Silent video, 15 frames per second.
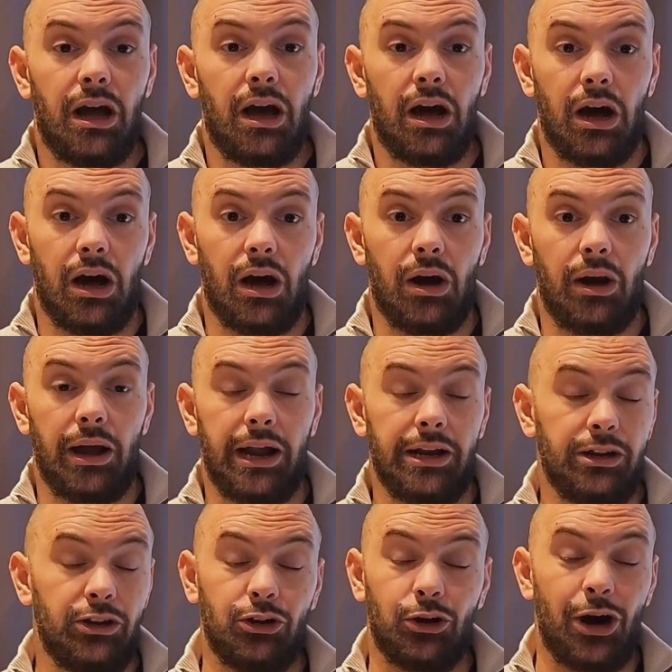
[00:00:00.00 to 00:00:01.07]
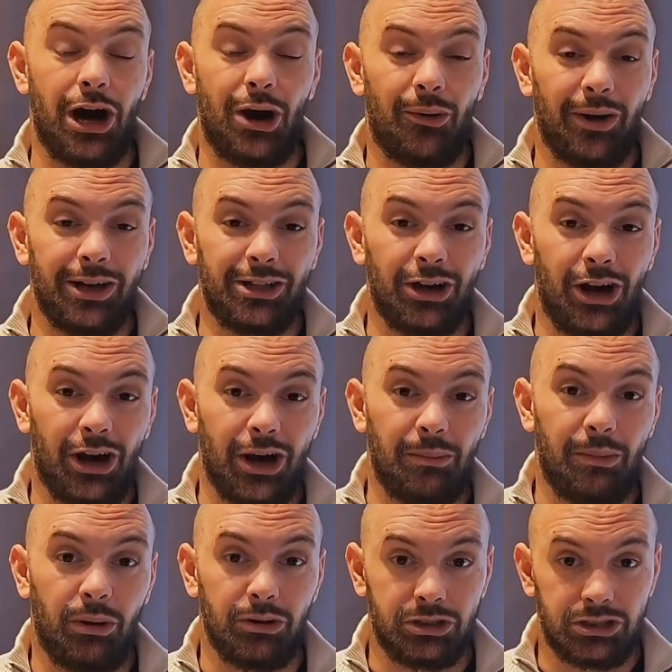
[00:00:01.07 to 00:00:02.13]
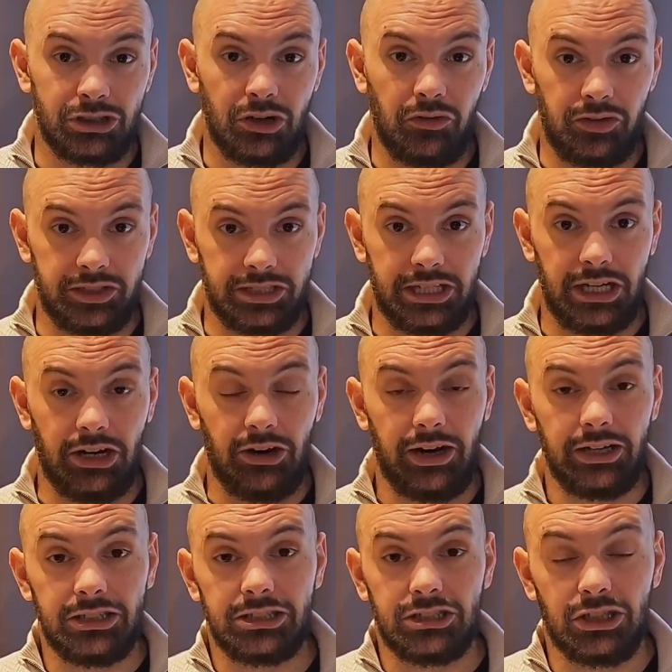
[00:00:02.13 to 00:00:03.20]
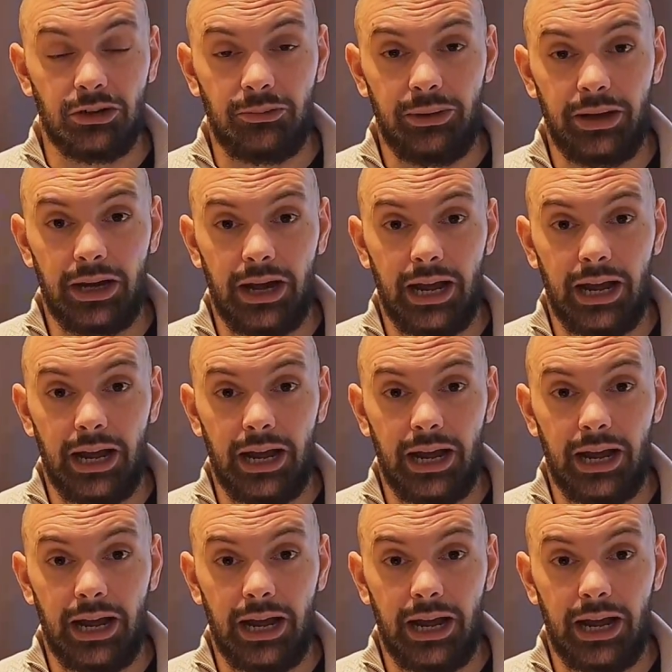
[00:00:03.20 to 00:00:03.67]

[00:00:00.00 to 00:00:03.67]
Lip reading: And you know how I talk about service here in Serbia